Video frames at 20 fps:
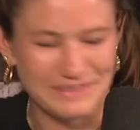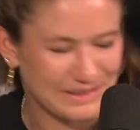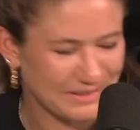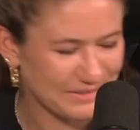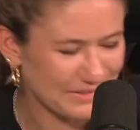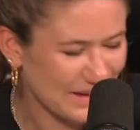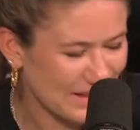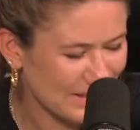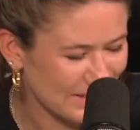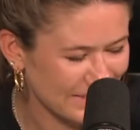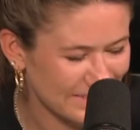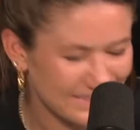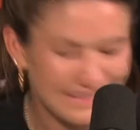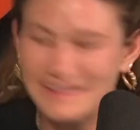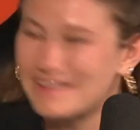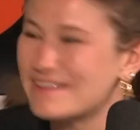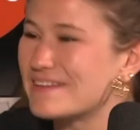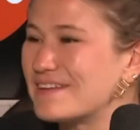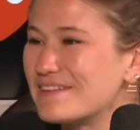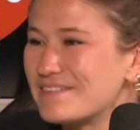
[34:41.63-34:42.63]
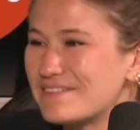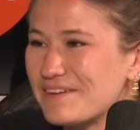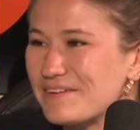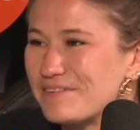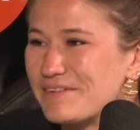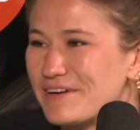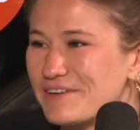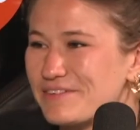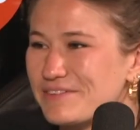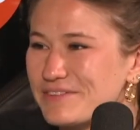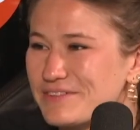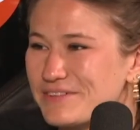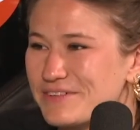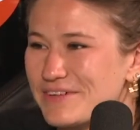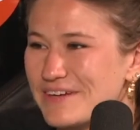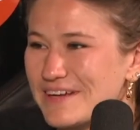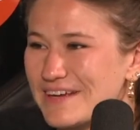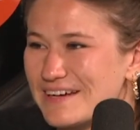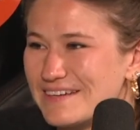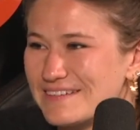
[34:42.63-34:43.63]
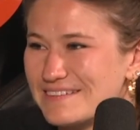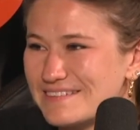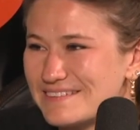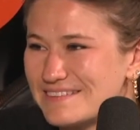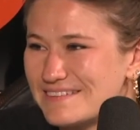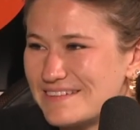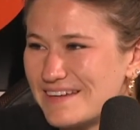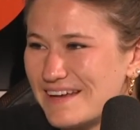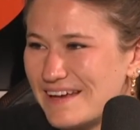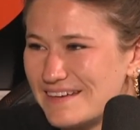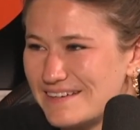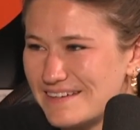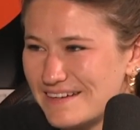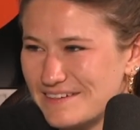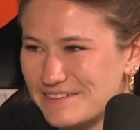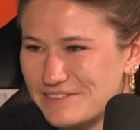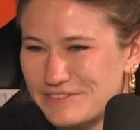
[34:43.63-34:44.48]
Well, thank you so much for joining us today, Daniel.